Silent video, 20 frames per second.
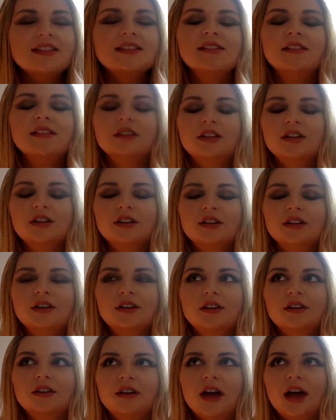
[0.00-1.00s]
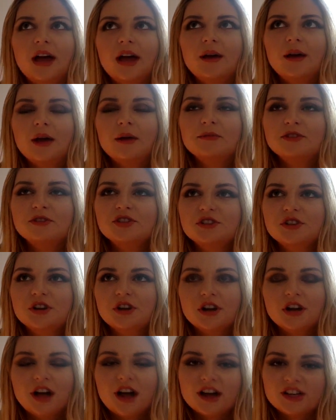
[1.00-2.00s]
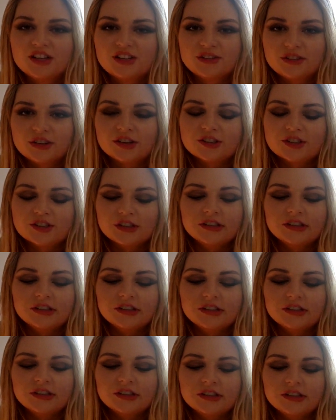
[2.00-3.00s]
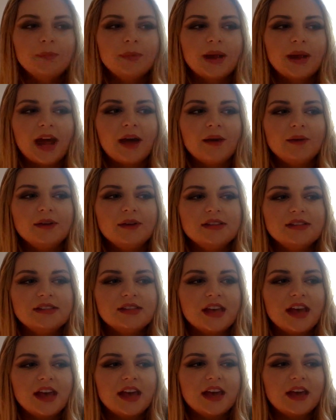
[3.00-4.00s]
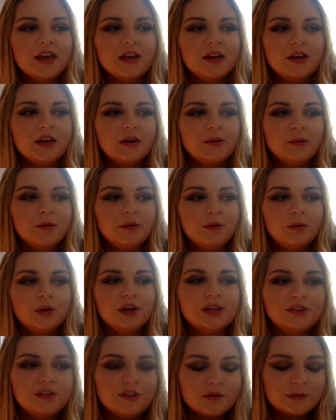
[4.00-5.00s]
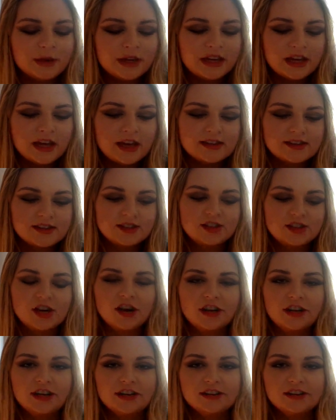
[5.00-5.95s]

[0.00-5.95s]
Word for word: a little I'm sure controversial, but I would say what worked for me is starting